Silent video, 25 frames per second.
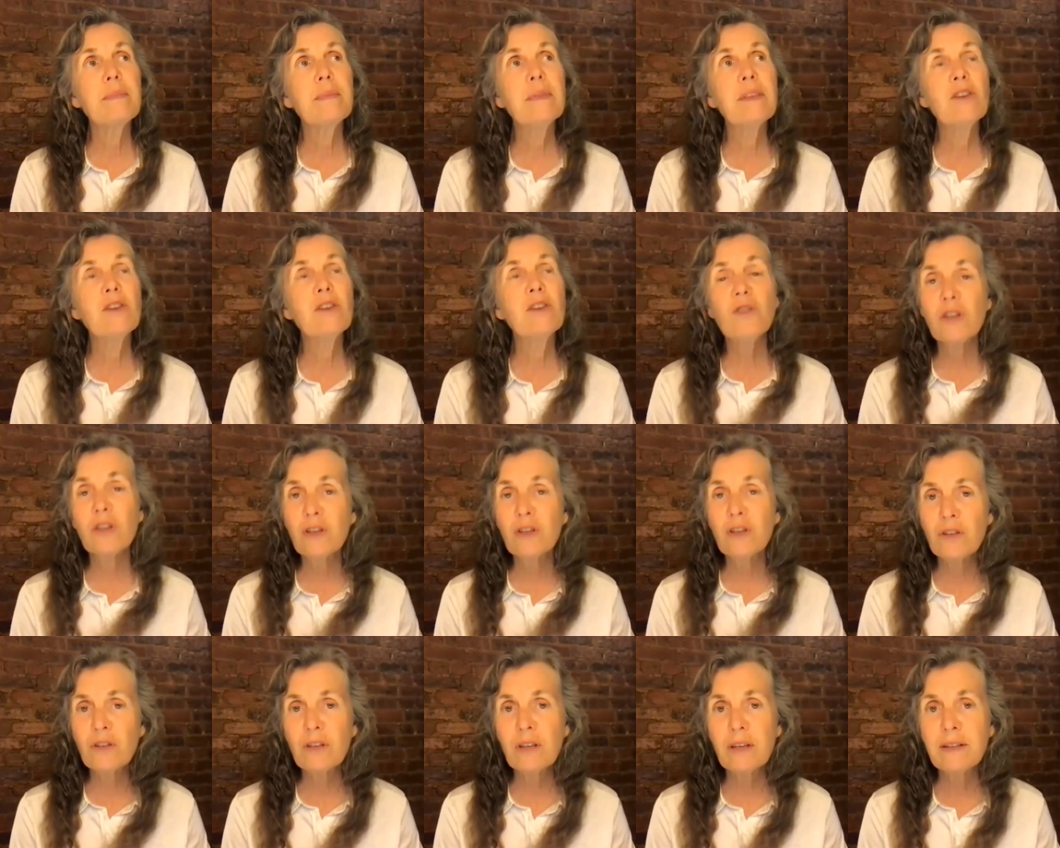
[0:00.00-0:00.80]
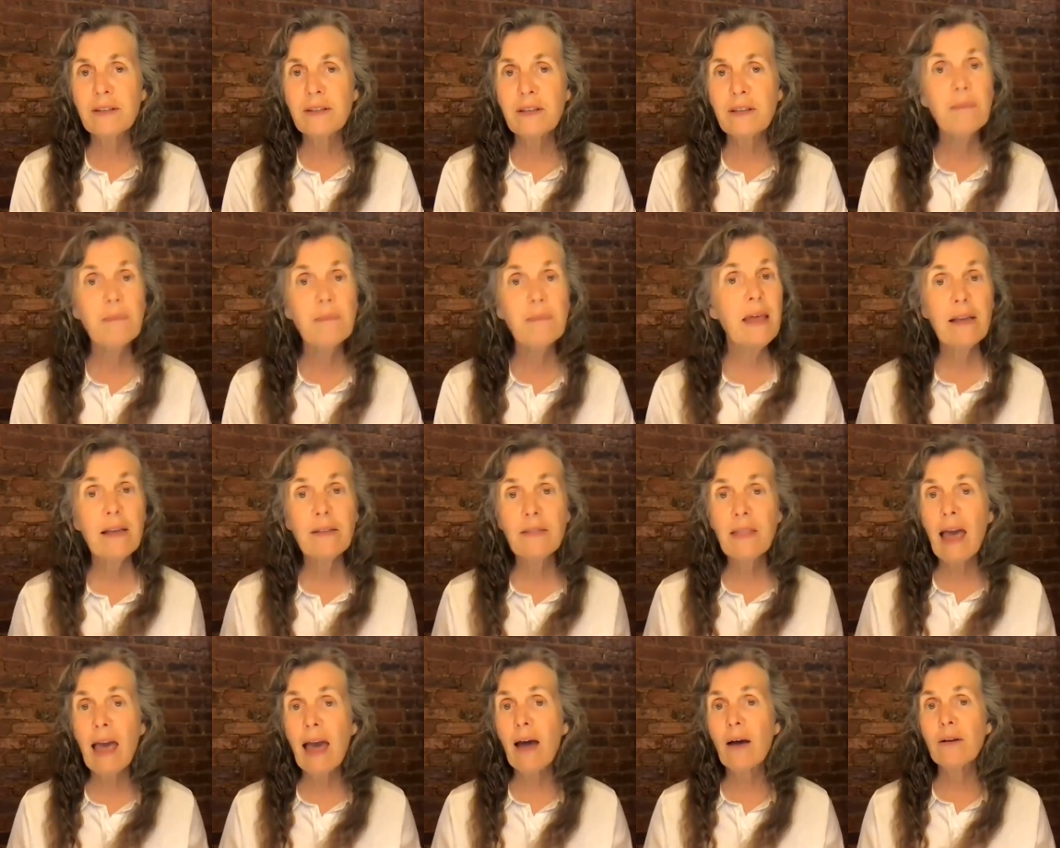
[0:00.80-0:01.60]
this is
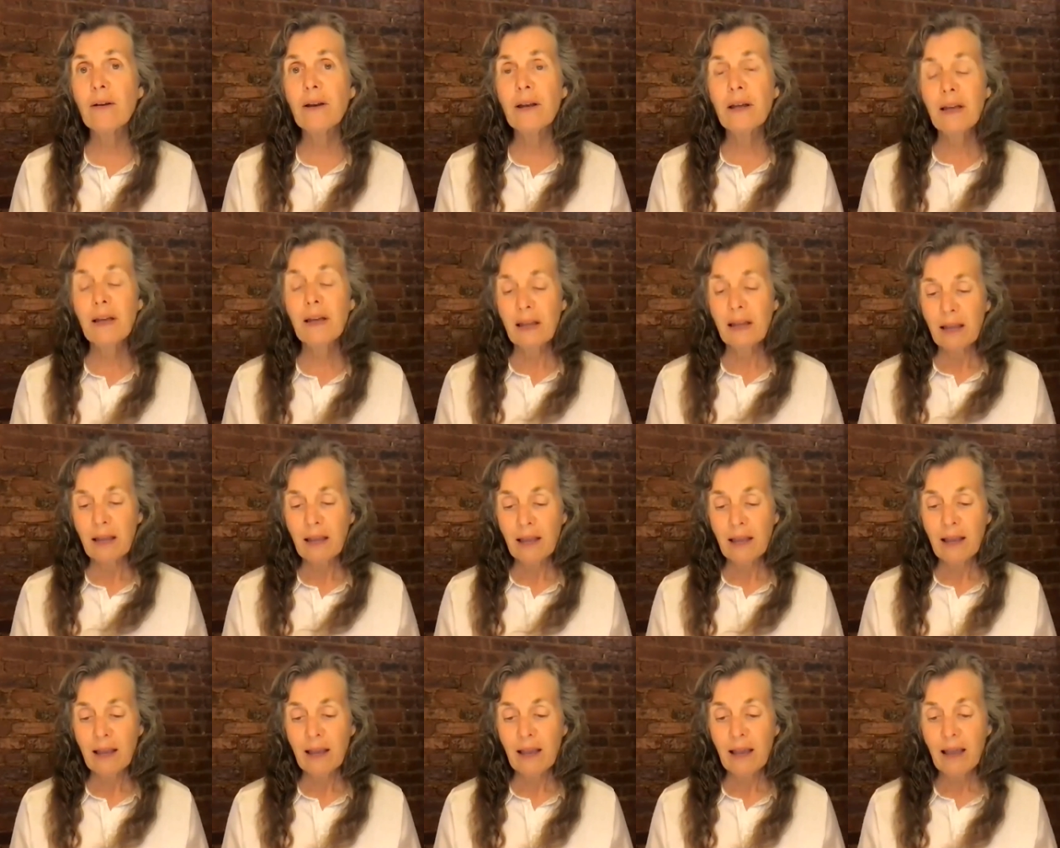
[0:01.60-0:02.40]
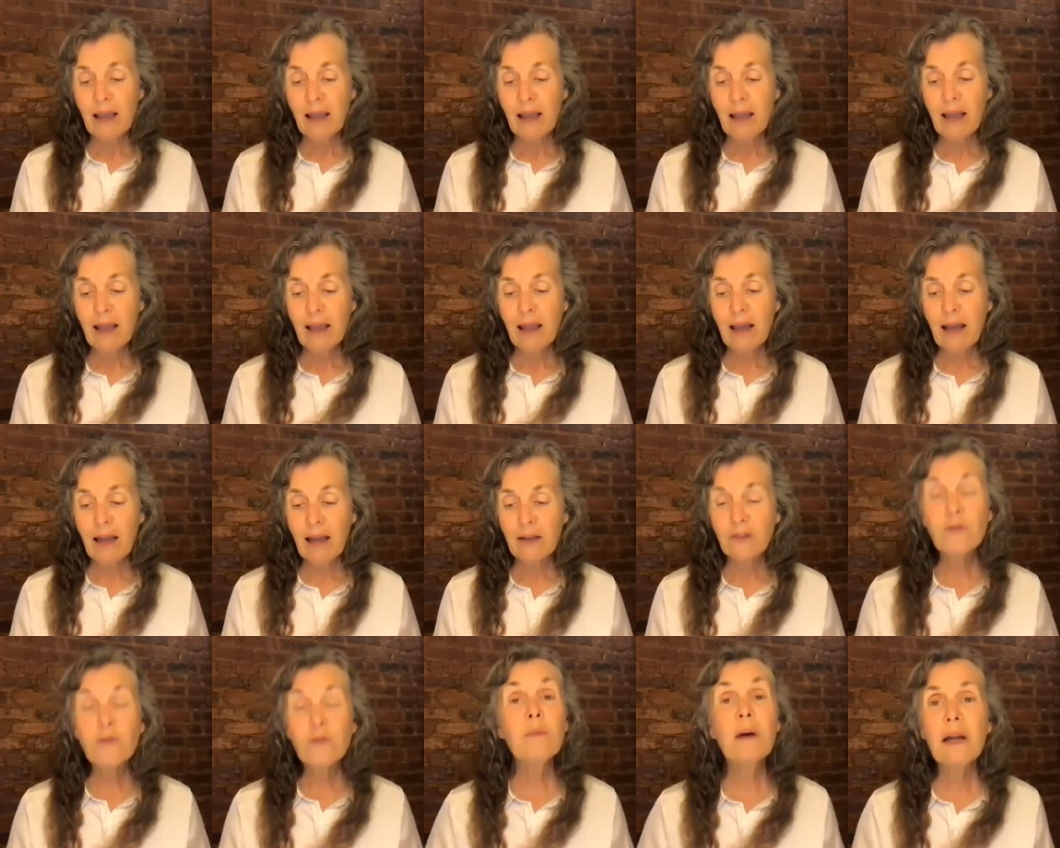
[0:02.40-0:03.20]
something that
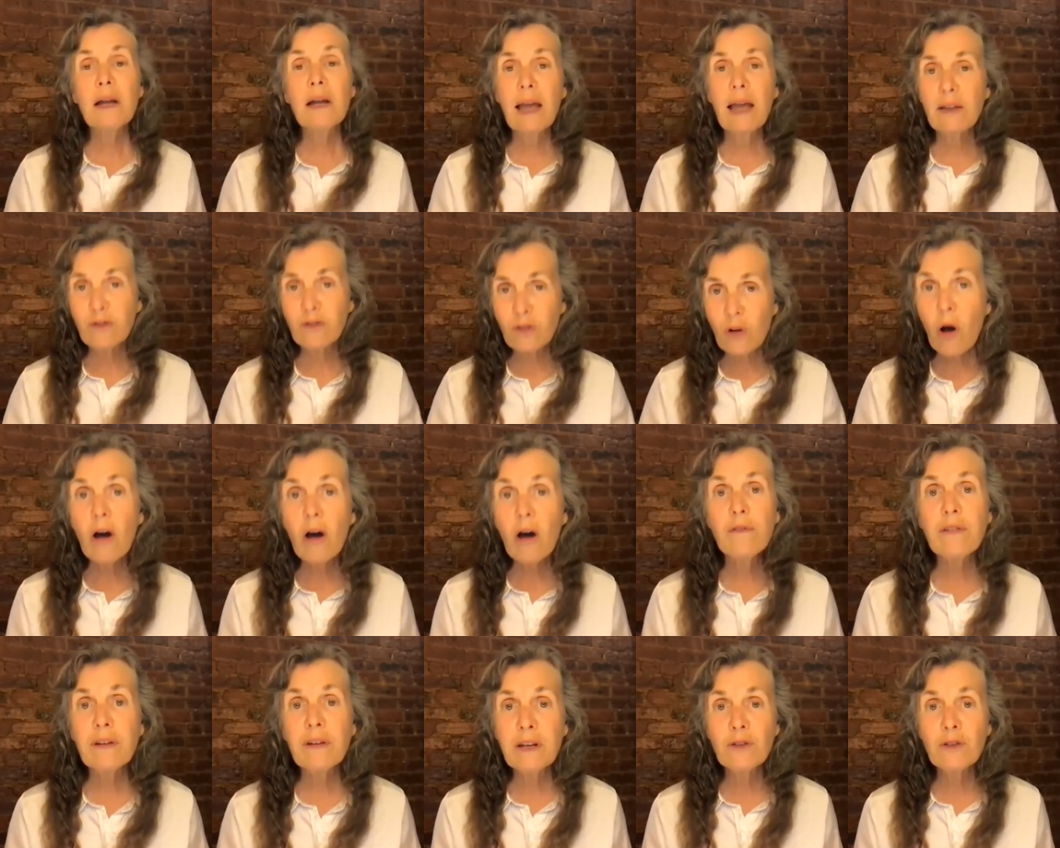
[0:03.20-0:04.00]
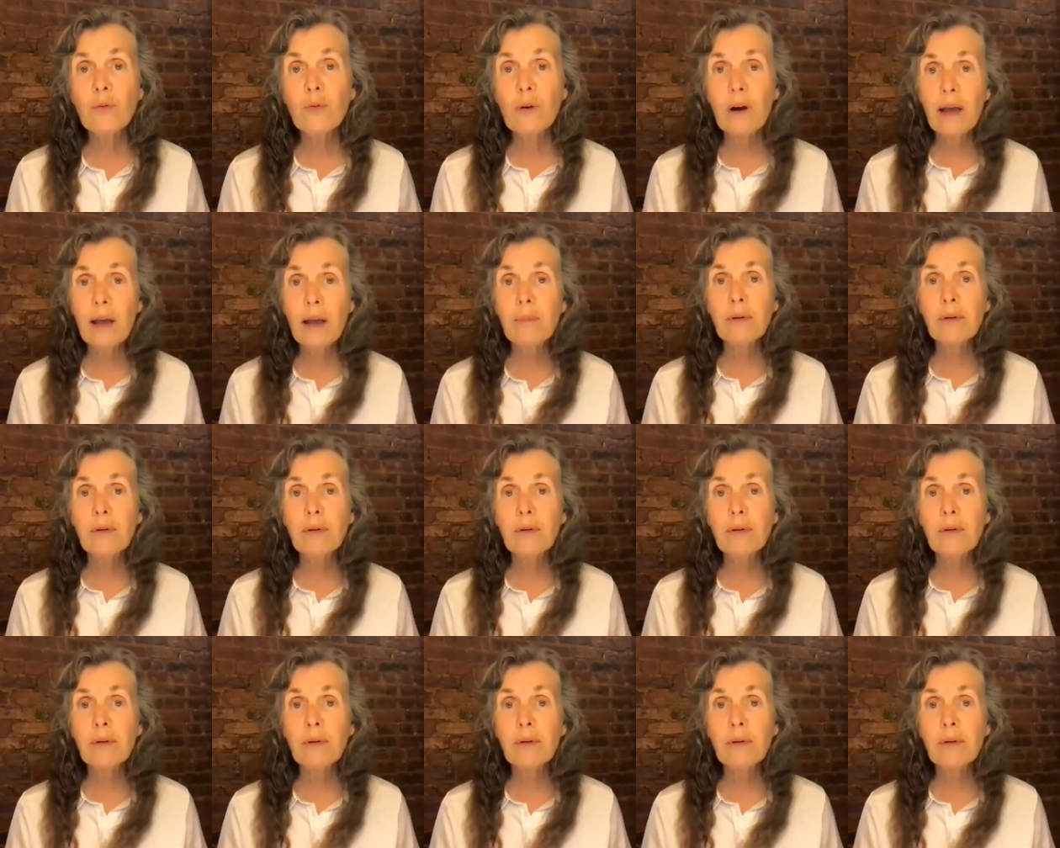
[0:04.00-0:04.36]
as much as often as we're